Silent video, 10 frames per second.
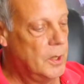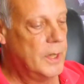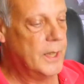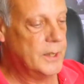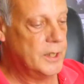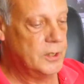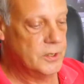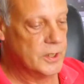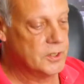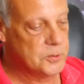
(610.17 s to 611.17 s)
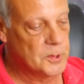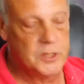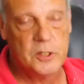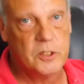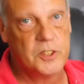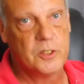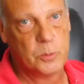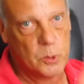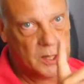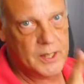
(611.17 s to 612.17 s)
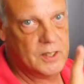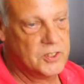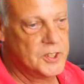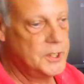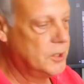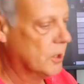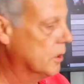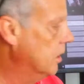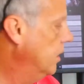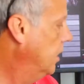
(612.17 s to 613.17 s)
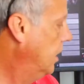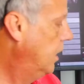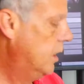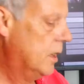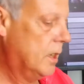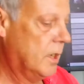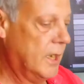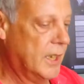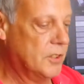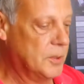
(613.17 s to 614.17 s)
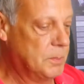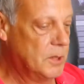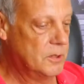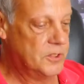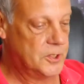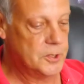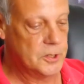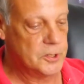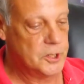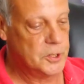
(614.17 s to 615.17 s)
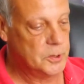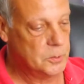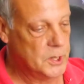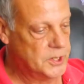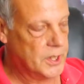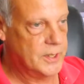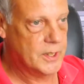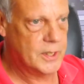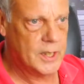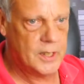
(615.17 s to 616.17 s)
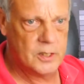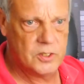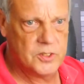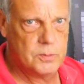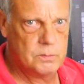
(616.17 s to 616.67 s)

And this one uses one SD card as opposed to the two, which I think has